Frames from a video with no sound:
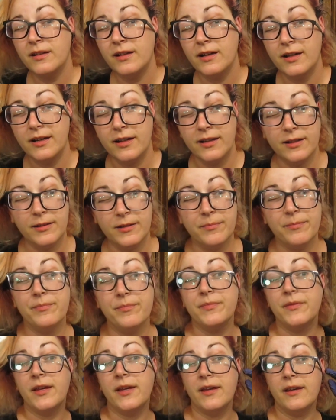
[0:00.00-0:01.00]

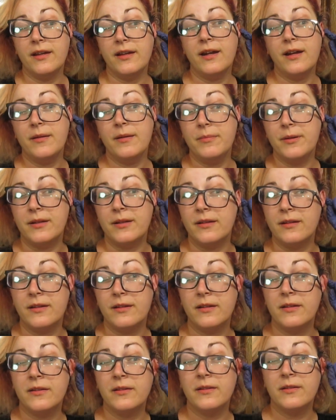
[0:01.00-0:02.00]
had happen
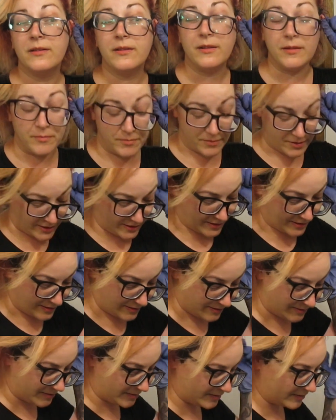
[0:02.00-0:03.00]
in my
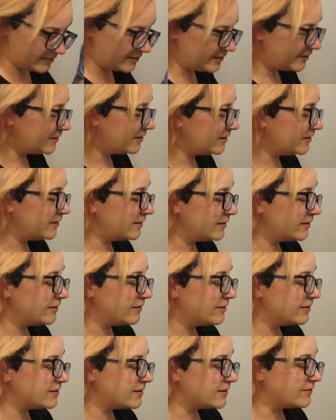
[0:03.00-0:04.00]

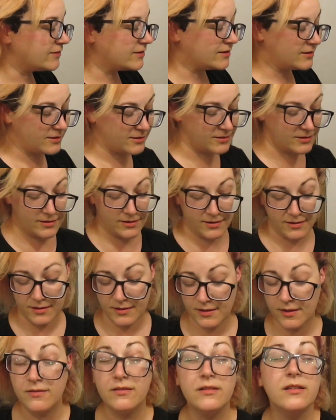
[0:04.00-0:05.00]
17
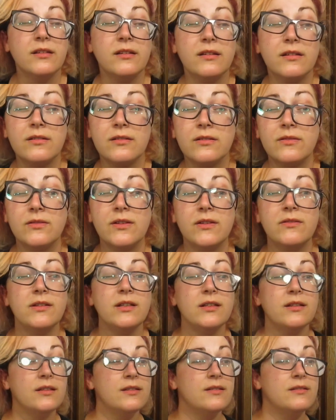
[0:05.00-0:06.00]
years of living
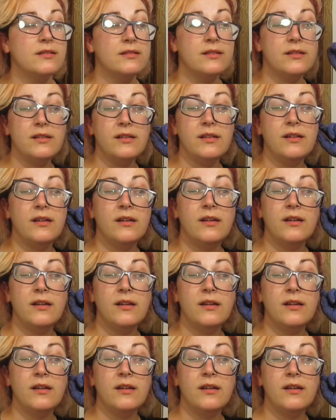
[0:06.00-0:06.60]
in this city.